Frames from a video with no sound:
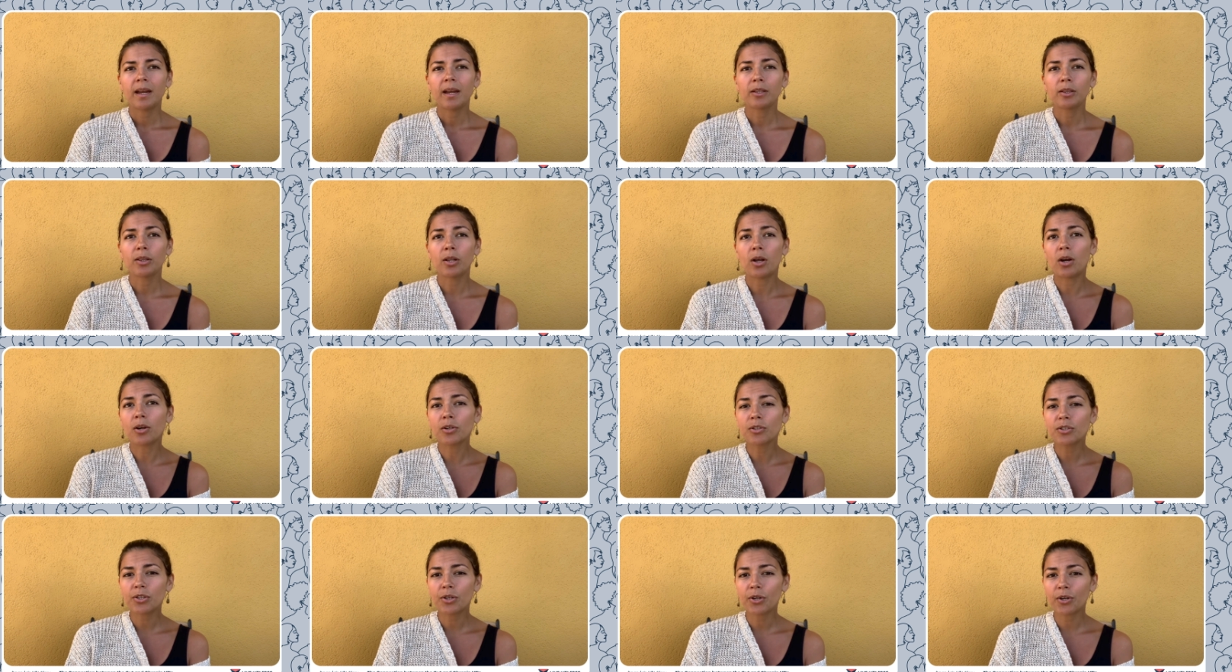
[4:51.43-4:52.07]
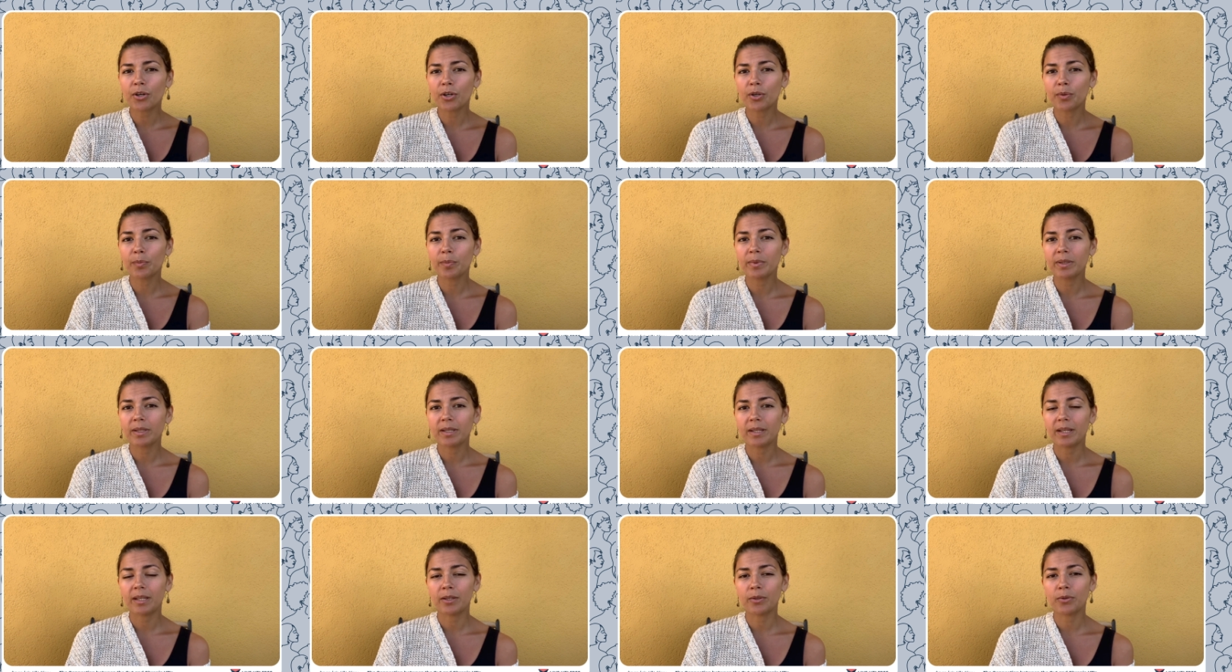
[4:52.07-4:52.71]
long term
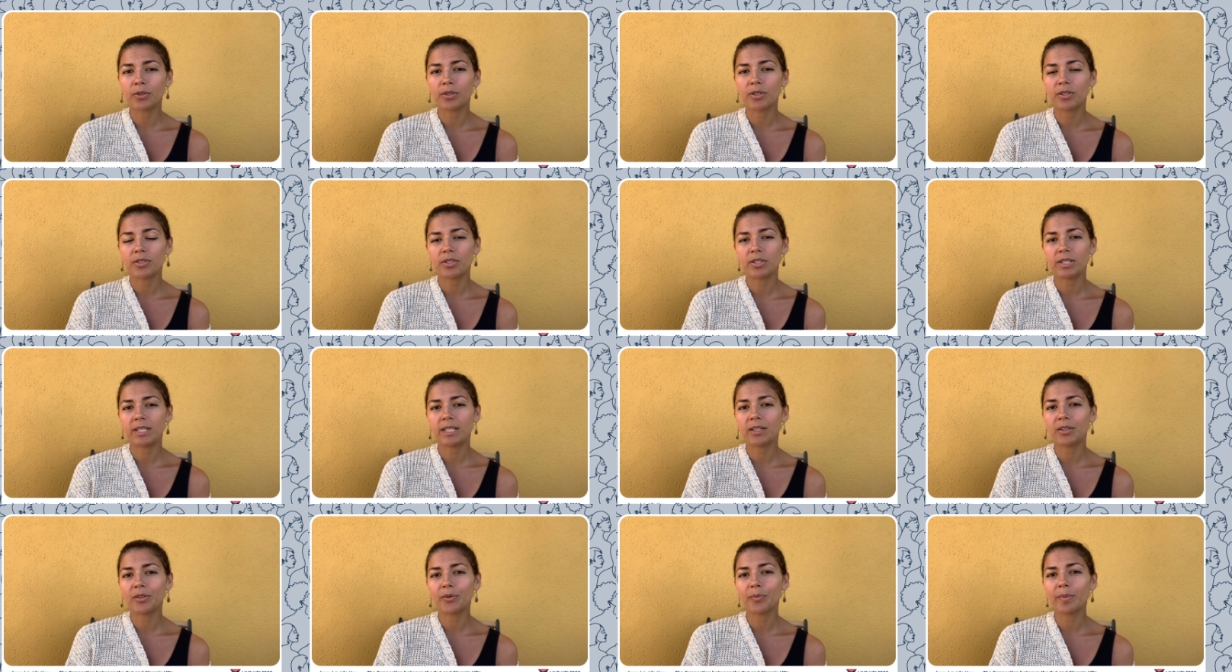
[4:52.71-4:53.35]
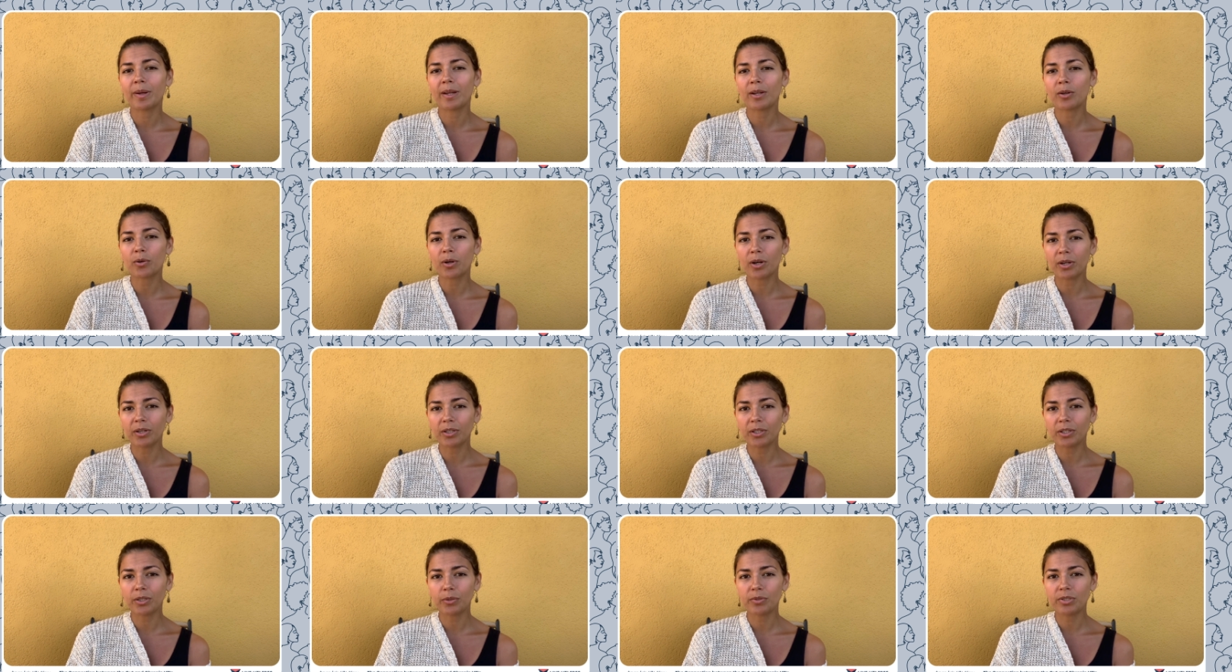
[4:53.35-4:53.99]
in order to heal my
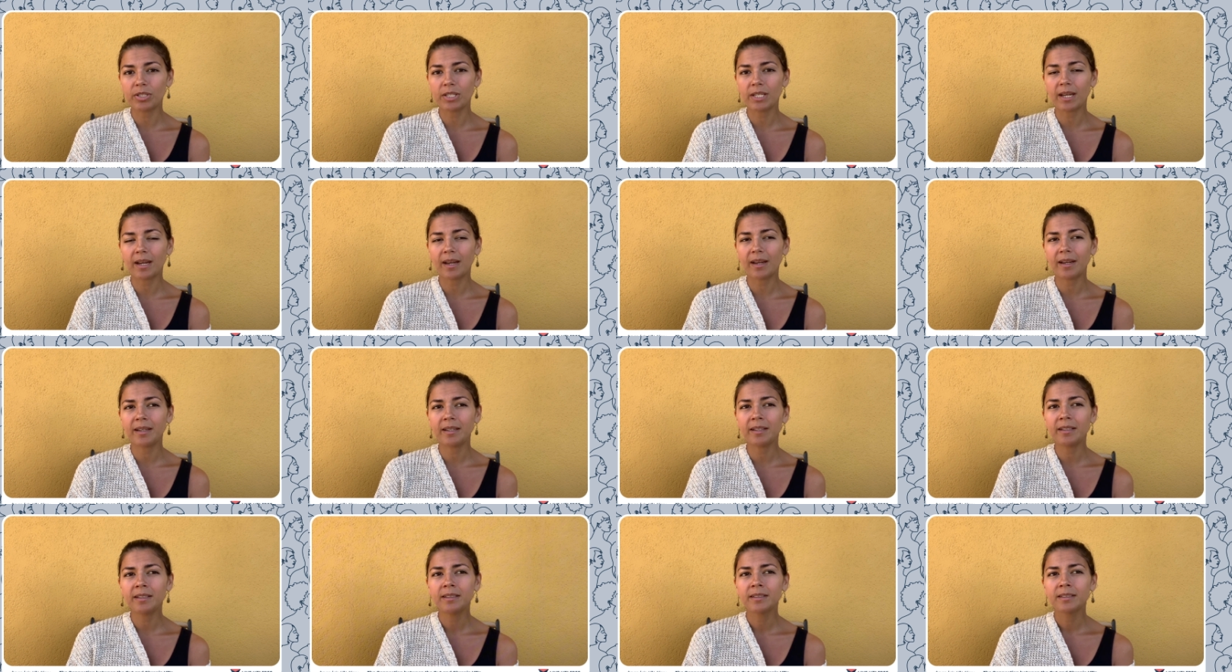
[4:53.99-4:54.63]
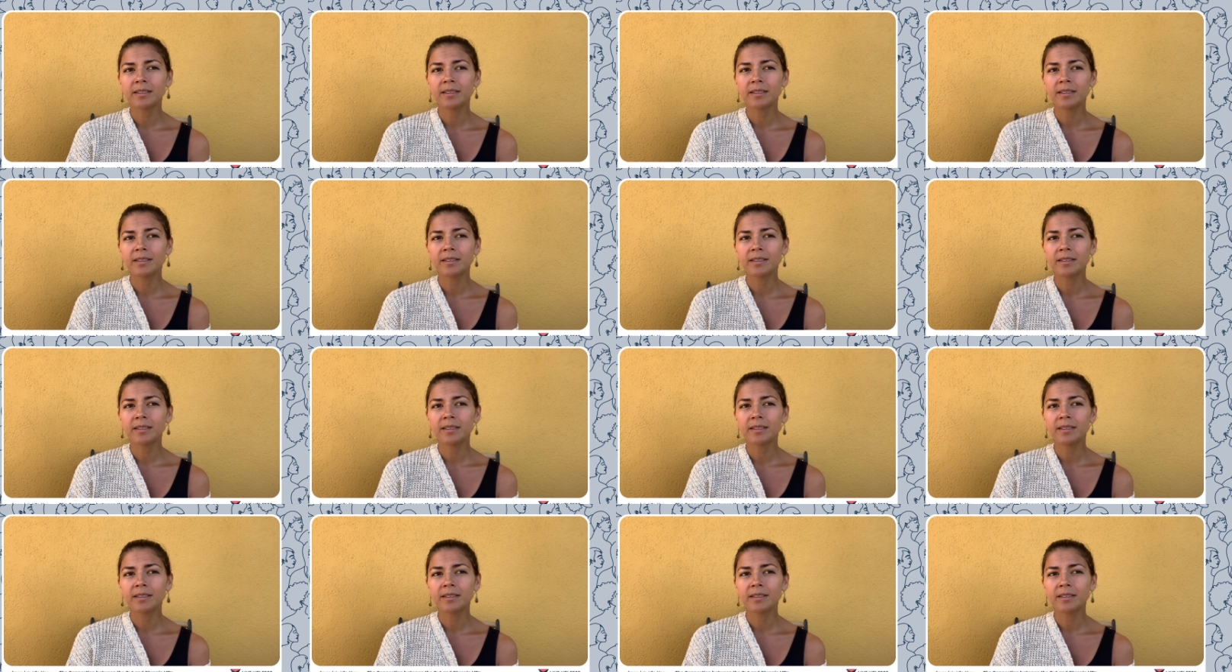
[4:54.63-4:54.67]
chronic UTI.